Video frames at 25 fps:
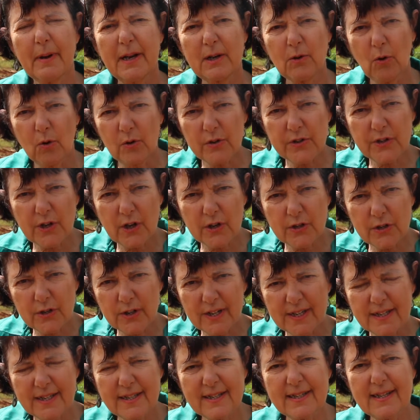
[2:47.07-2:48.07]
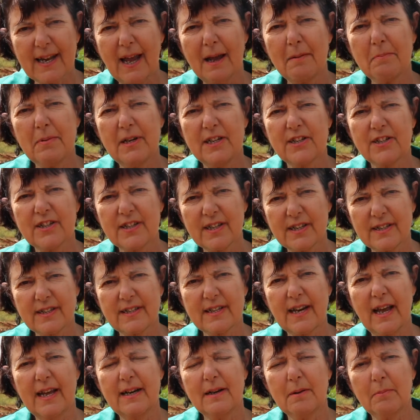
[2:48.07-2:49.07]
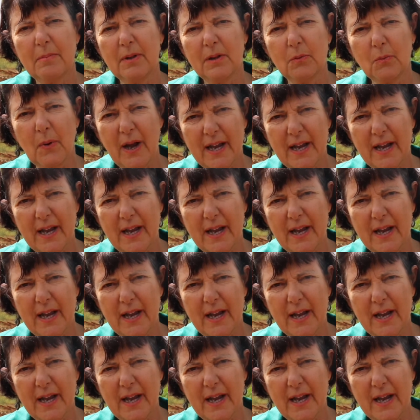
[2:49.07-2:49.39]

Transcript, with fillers: but also to establish sustainable